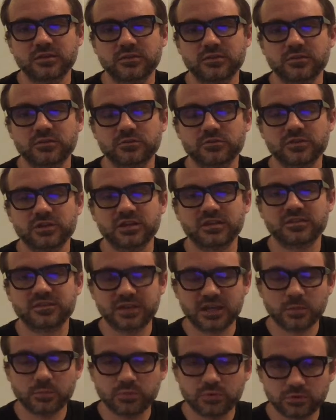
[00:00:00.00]
There's an
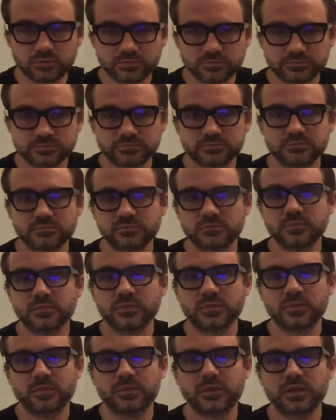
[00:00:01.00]
example
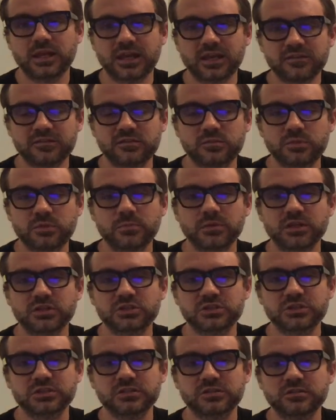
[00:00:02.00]
that has to be
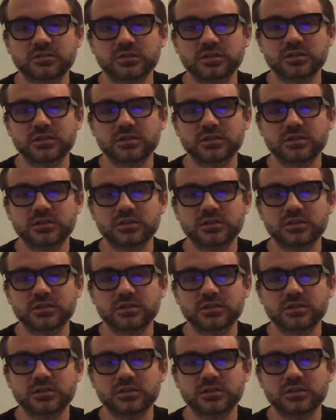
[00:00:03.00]
mentioned